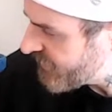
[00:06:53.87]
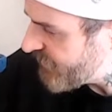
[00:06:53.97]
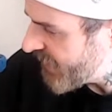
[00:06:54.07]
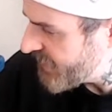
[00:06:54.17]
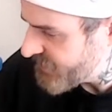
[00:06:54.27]
of
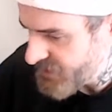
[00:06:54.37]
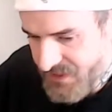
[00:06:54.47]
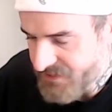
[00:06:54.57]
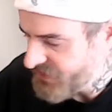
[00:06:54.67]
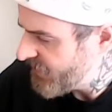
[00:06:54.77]
pens.
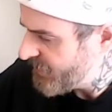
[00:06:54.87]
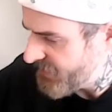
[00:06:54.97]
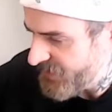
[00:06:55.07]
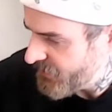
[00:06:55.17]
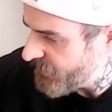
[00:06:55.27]
Sorry
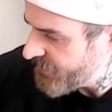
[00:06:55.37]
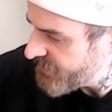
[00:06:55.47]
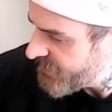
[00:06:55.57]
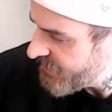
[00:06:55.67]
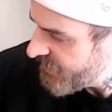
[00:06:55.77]
about the noise.